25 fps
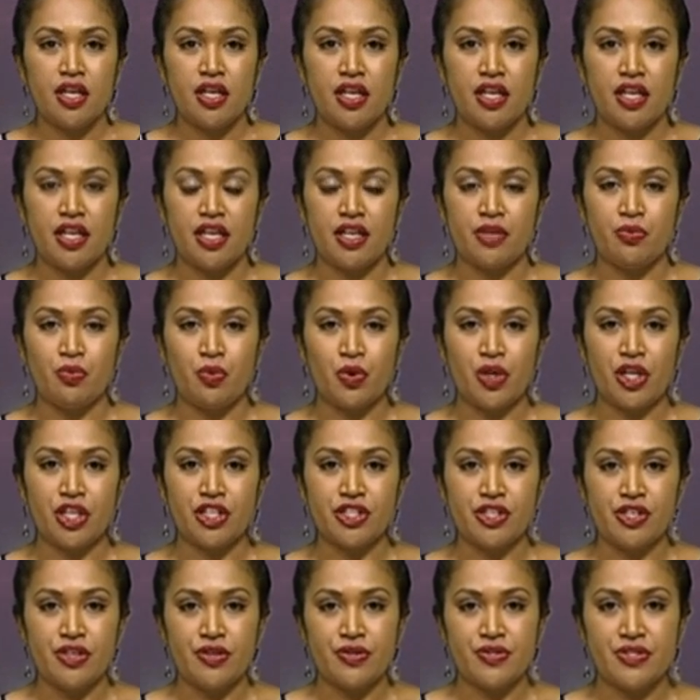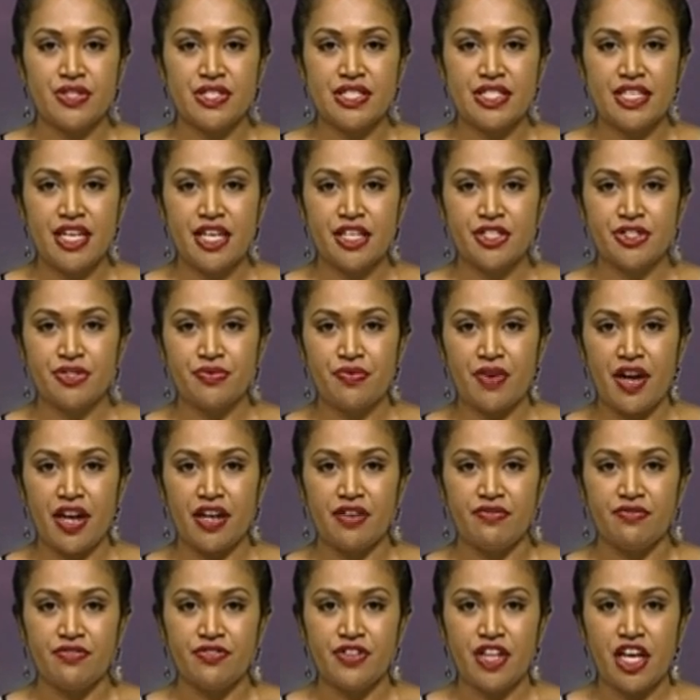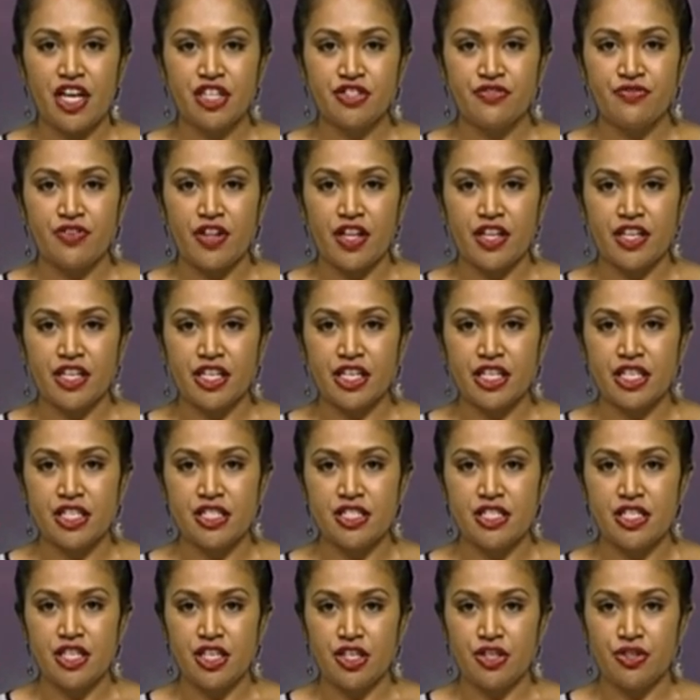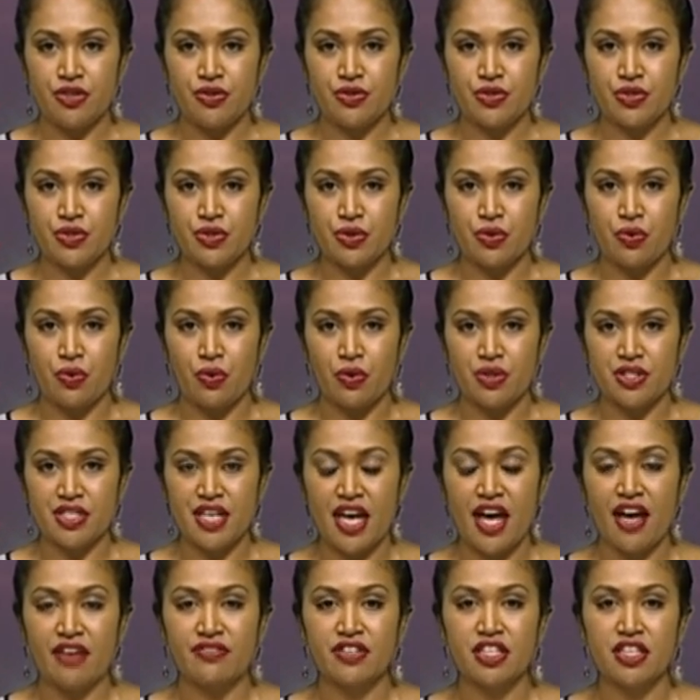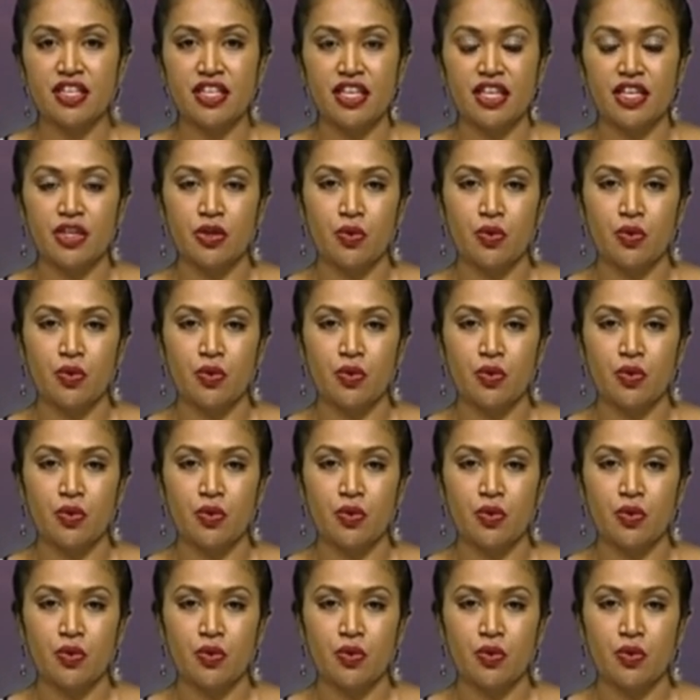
And in world news, intense rain and flash flooding continues to cause havoc in